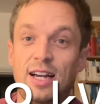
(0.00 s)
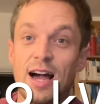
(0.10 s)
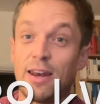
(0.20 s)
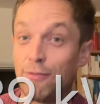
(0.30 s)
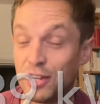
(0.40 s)

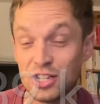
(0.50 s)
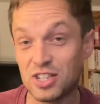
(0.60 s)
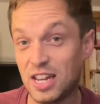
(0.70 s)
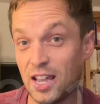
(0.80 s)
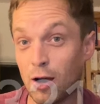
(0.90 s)
at an
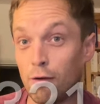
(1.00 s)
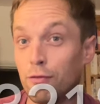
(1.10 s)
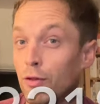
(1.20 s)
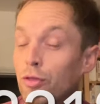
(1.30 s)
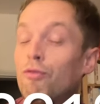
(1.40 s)
efficiency
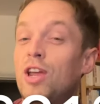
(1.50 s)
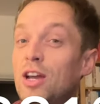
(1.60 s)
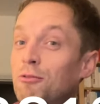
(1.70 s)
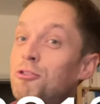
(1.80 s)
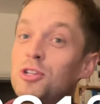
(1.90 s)
of three
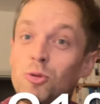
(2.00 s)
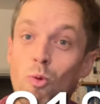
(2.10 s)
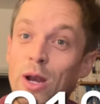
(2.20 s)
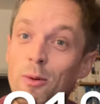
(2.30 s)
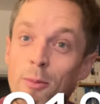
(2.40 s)
hundred
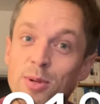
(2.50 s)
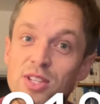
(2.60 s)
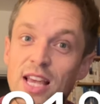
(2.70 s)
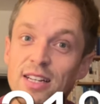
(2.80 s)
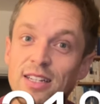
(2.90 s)
twenty-one
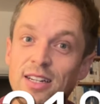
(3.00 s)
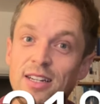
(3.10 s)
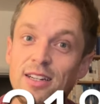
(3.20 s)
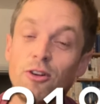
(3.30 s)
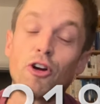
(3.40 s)
percent
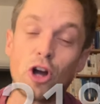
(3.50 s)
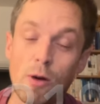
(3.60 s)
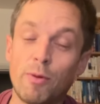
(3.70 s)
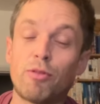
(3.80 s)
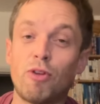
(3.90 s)
or a C O
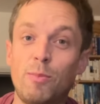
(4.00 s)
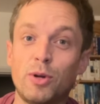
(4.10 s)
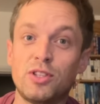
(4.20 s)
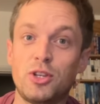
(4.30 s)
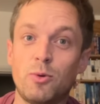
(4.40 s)
P of three
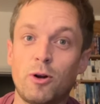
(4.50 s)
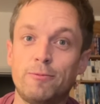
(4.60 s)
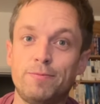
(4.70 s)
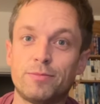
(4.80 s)
point two one.